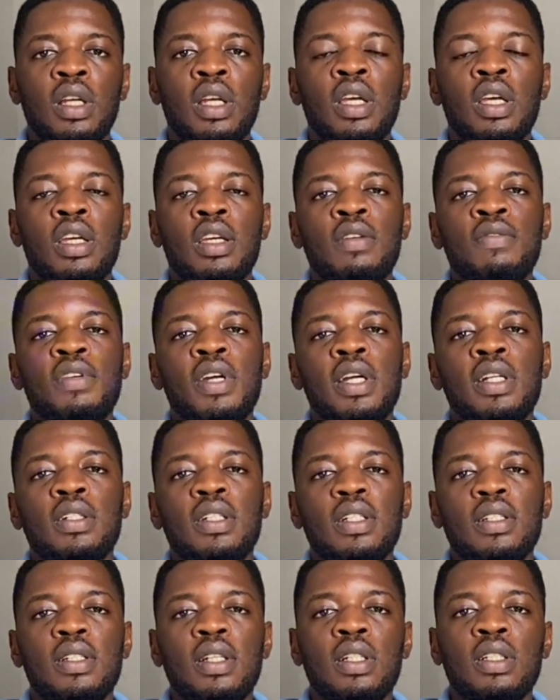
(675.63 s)
If you are
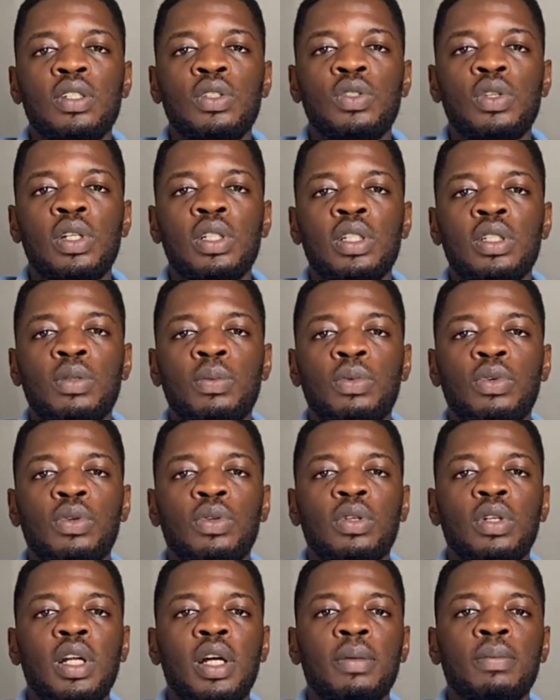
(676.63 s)
interested in joining the
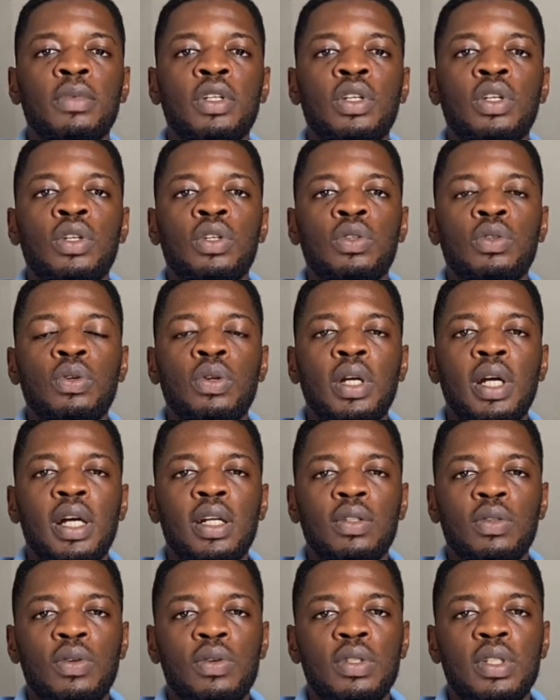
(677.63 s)
program, you
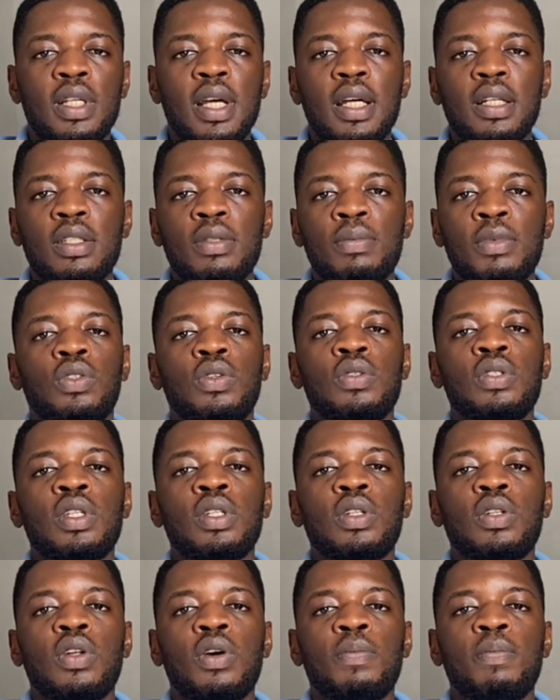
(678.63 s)
can contact me using the
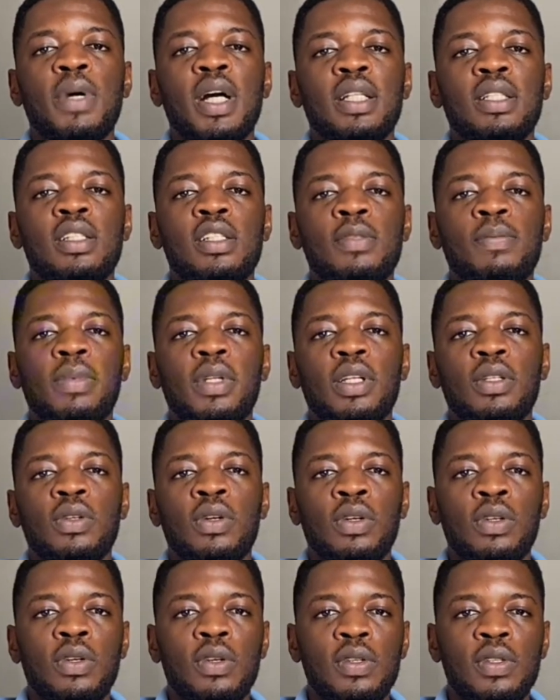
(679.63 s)
number displayed on
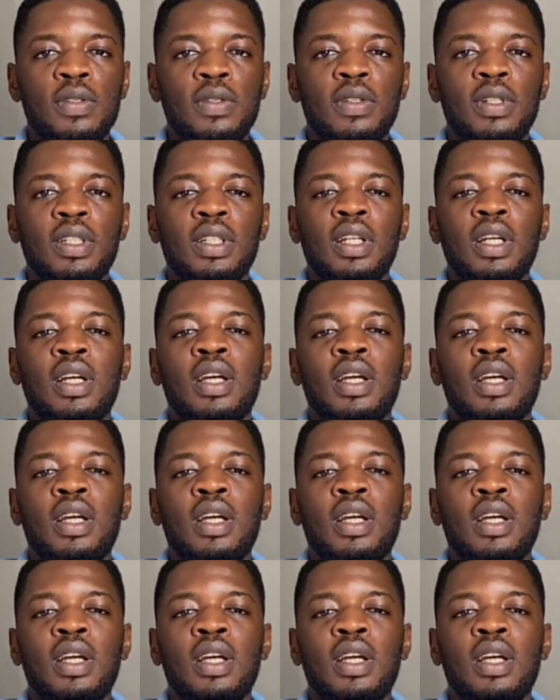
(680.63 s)
your screen.